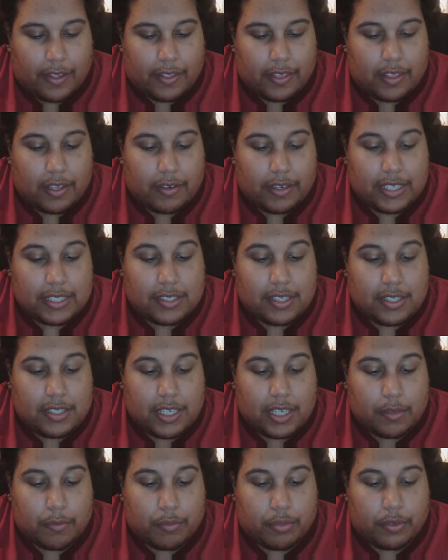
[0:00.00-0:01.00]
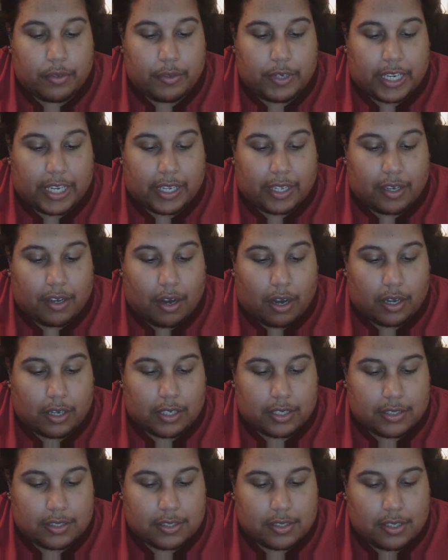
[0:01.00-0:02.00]
There is a deep brooding in
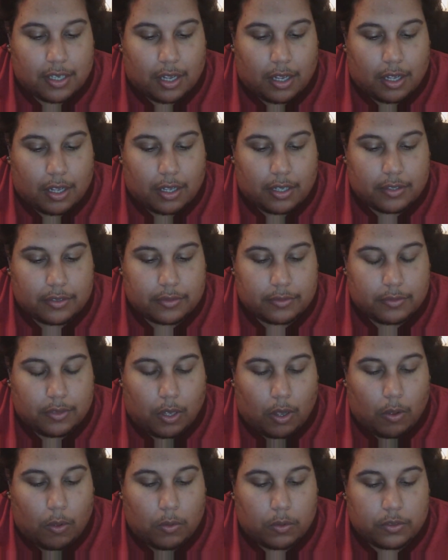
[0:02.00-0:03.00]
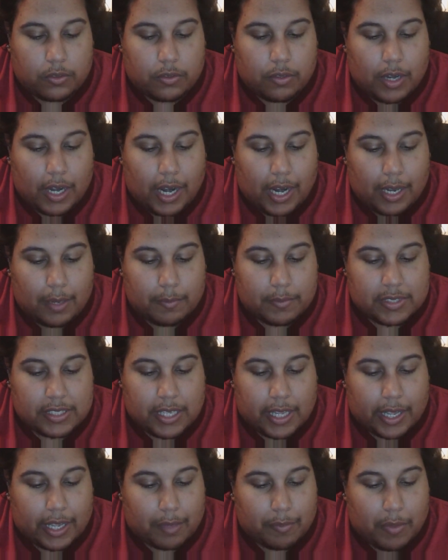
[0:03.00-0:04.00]
Arkansas, old crimes
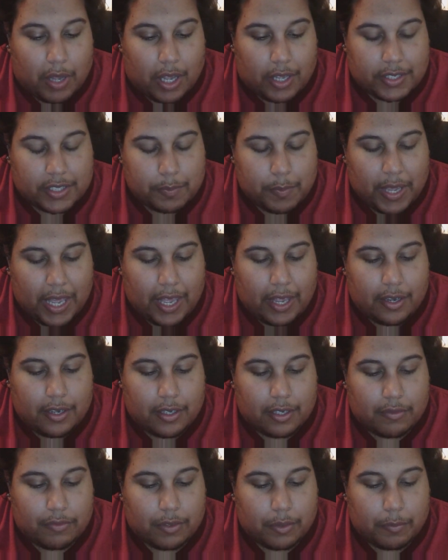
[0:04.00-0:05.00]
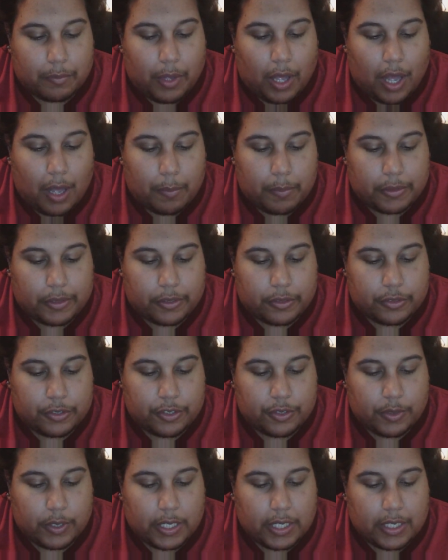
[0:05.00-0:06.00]
like moss penned from poplar
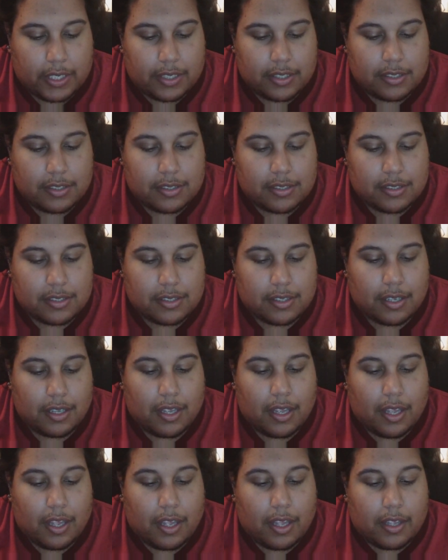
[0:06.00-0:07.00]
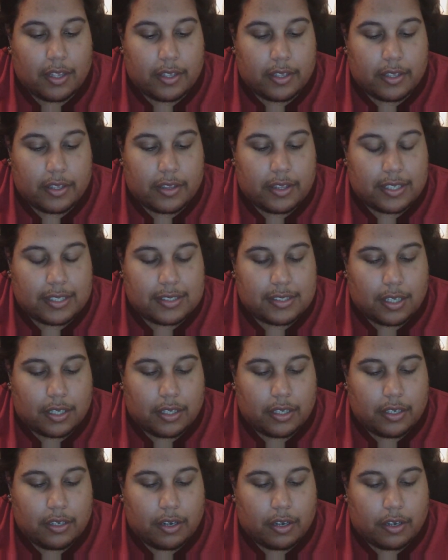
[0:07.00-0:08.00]
trees. The
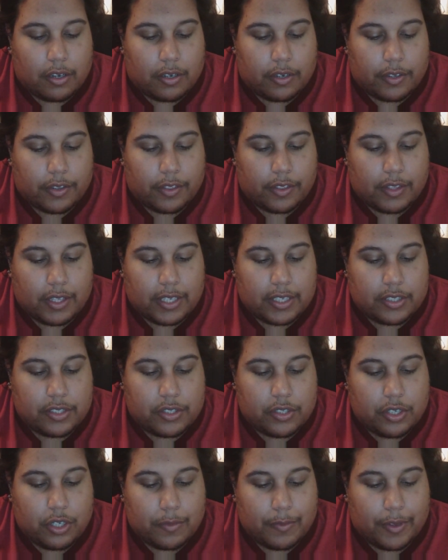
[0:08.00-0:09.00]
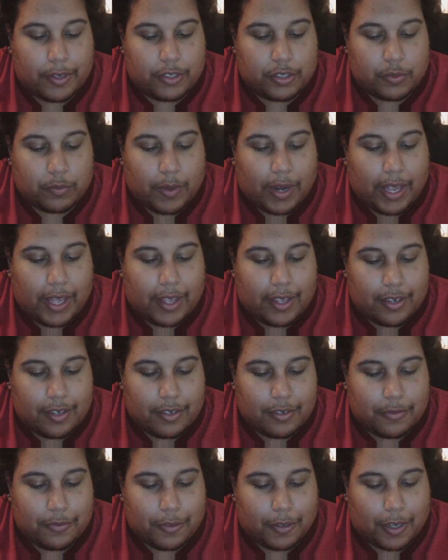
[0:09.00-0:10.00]
sullen earth is too much
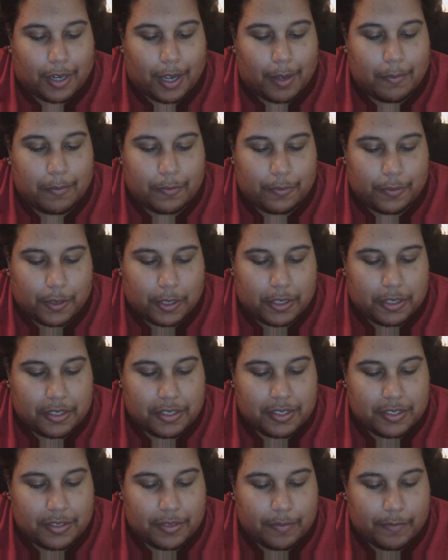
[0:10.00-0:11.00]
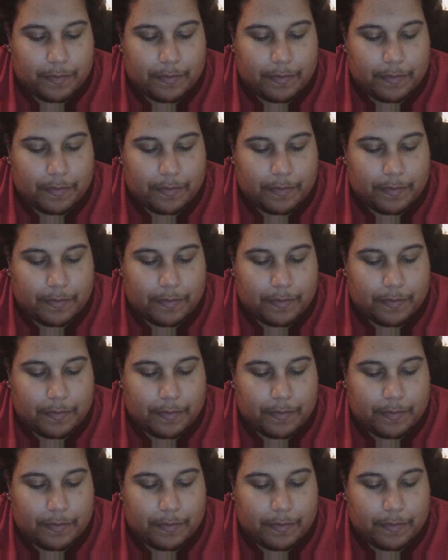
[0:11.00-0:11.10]
red for comfort.